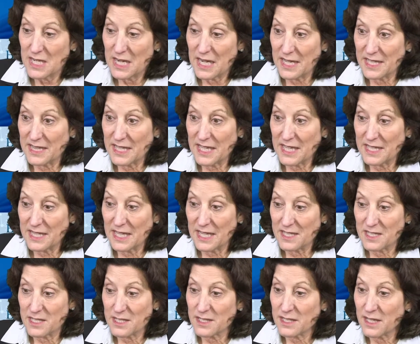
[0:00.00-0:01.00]
I think
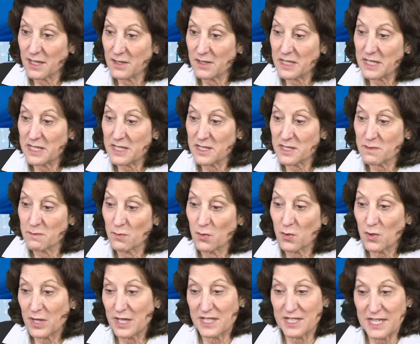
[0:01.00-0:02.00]
that there is
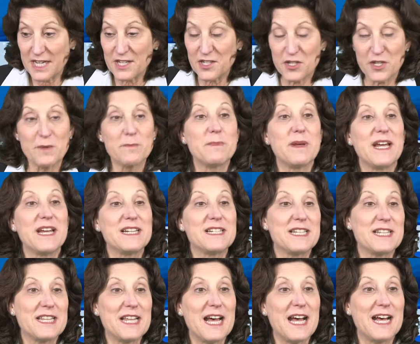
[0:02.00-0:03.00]
more attention paid
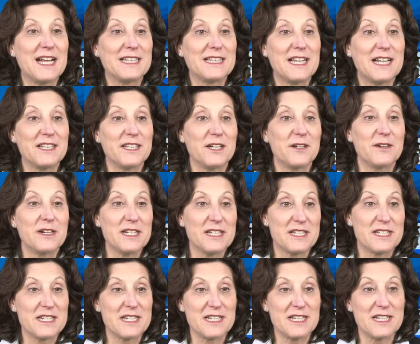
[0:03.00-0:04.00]
to that than there
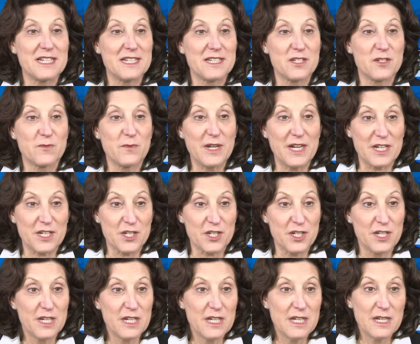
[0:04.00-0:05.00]
is to this
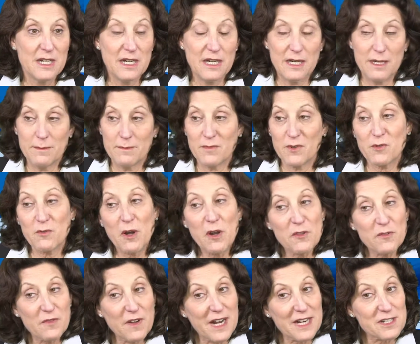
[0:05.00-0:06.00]
switch.
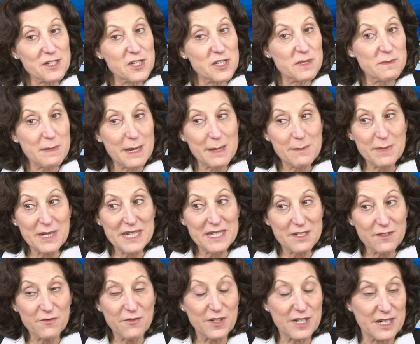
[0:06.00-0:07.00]
Growth factors may be
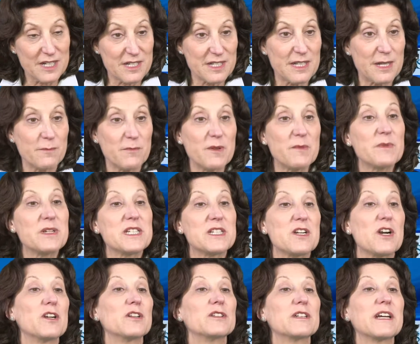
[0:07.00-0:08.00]
different than when we
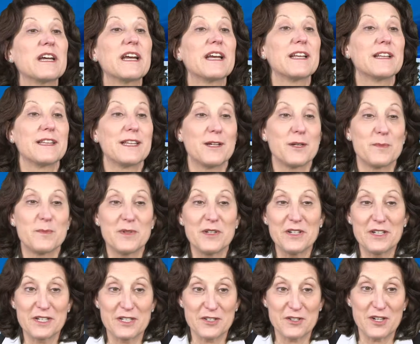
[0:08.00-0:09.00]
start looking at
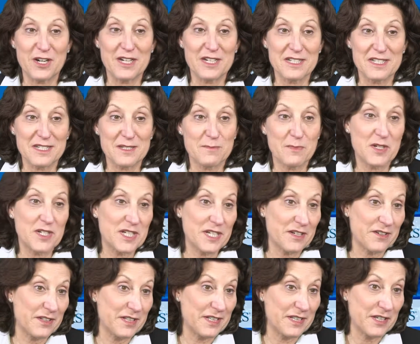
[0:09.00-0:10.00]
therapeutic drugs,
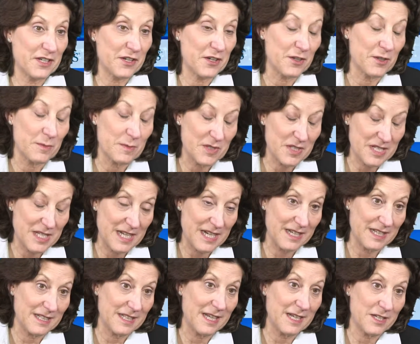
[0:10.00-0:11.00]
particularly in the curable
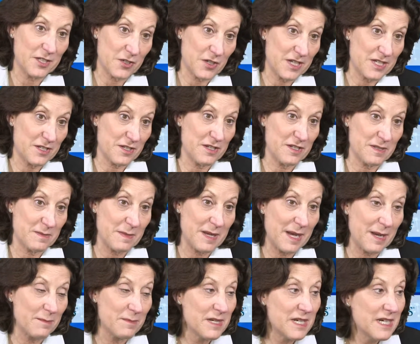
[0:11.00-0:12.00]
setting like
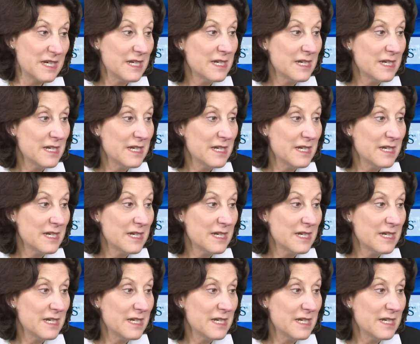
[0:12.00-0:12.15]
trastuzumab.